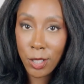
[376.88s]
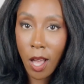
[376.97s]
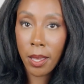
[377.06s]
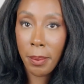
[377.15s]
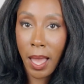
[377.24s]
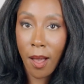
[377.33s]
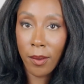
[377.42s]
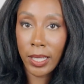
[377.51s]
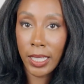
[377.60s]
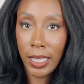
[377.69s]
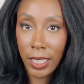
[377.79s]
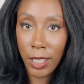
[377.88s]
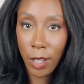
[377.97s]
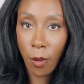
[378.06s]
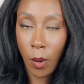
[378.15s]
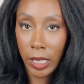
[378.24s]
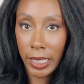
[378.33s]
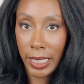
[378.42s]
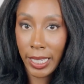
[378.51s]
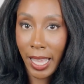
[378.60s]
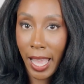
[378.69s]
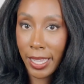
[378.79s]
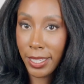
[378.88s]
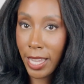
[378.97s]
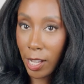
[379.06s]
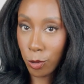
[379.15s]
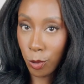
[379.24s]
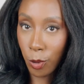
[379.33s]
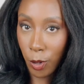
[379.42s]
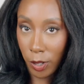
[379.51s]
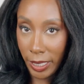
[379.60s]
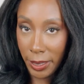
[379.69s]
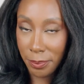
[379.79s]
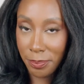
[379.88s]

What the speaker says: talk about kinky coily and natural curly.